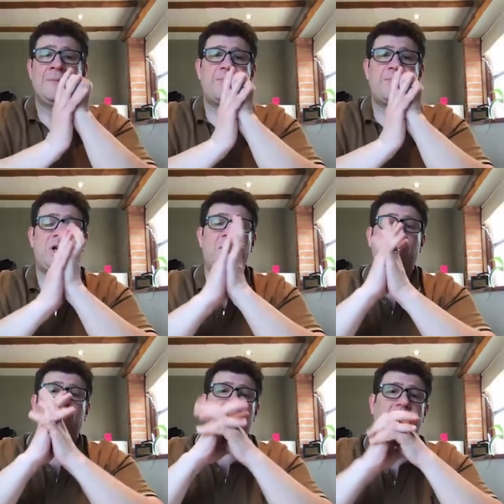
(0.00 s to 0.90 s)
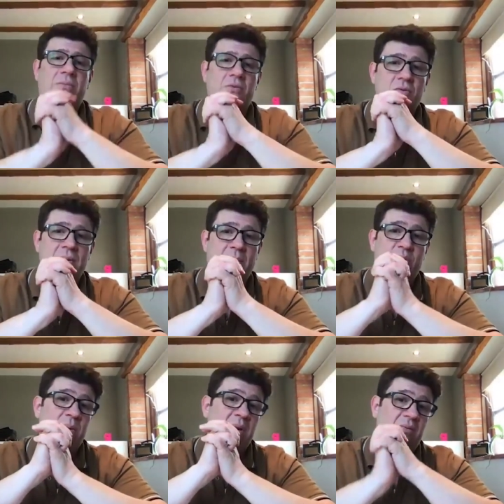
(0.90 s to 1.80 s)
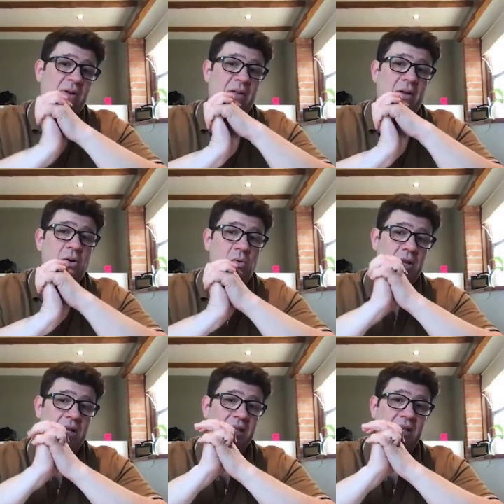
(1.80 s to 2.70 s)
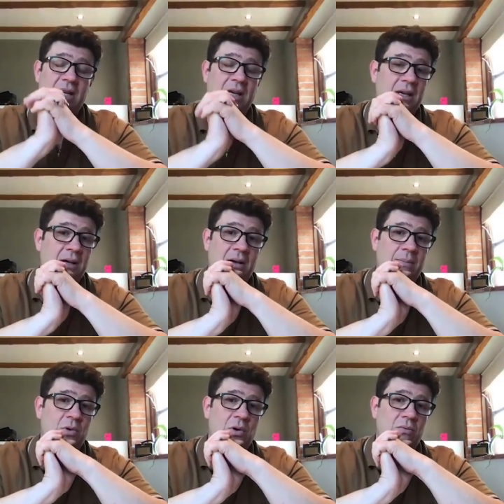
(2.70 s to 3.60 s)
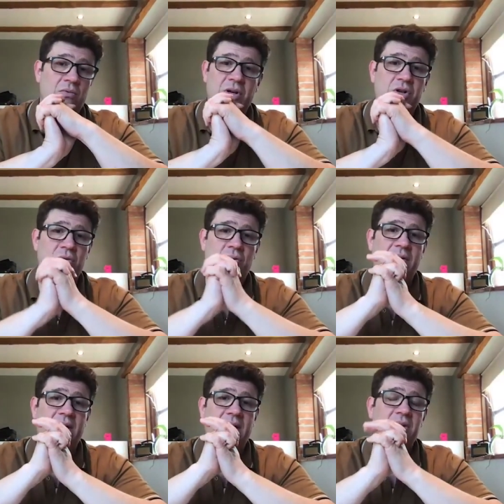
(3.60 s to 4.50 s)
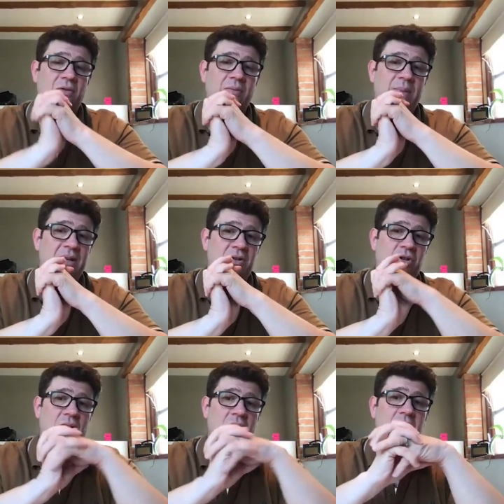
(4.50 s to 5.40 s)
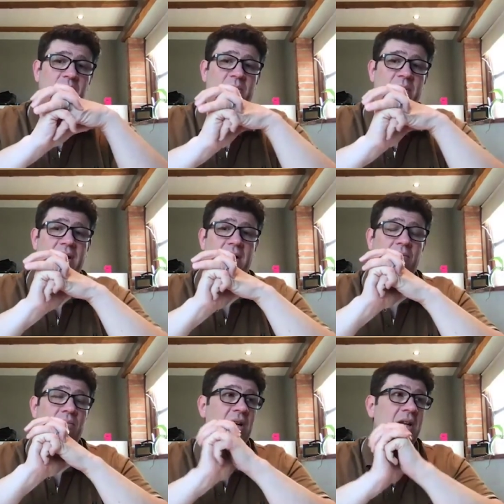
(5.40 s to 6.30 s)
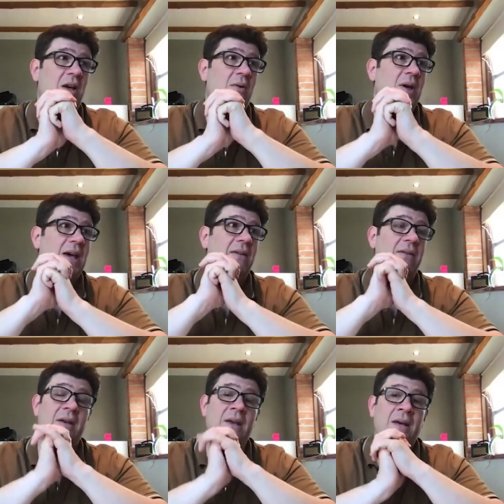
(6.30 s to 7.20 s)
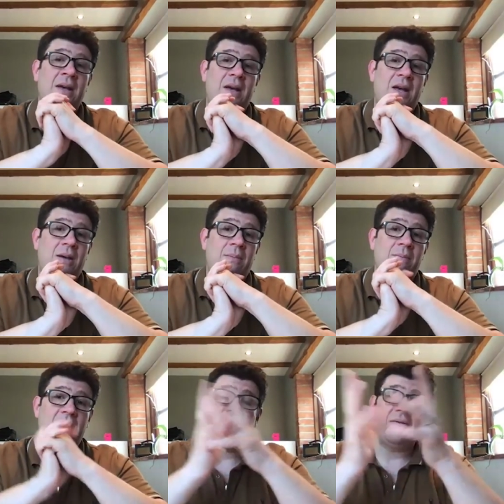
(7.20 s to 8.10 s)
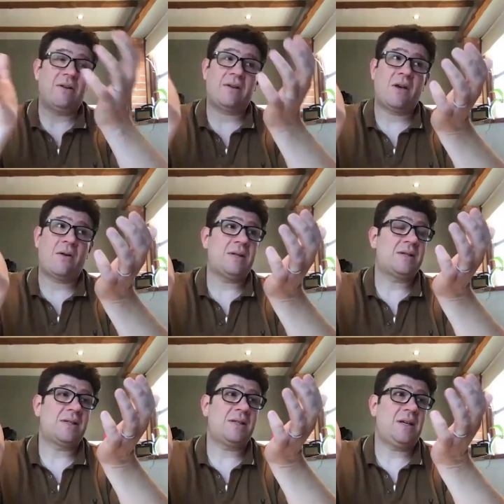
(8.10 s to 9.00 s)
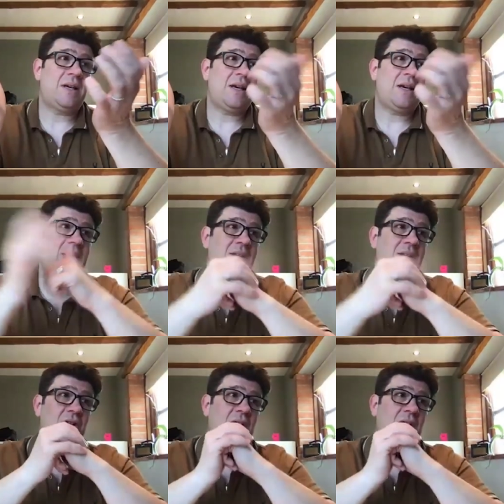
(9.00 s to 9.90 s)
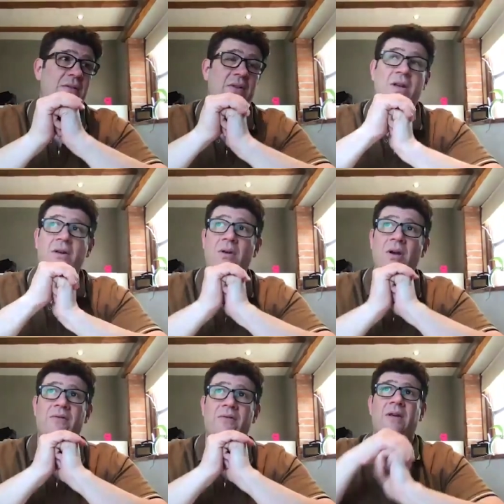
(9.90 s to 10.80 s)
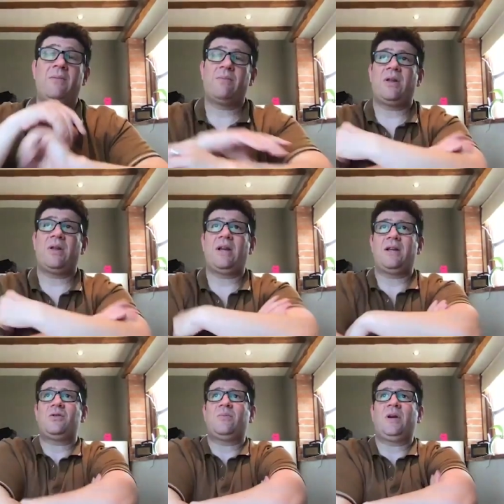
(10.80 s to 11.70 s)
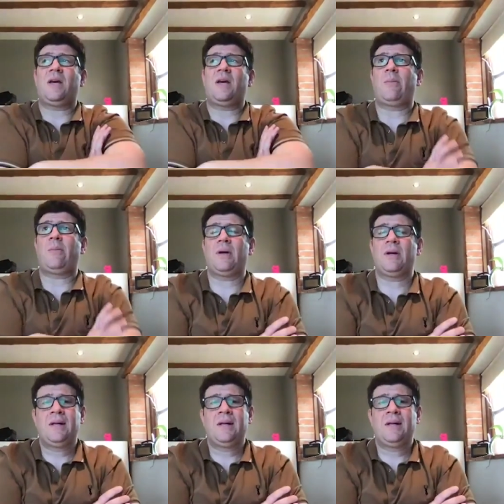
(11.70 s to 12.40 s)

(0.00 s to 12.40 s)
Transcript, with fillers: you know through probably throughout the whole of this year i'm not really sure of any sort of major show that's probably going to really go ahead um, may even go into ces next year you never know hopefully by then it should be okay but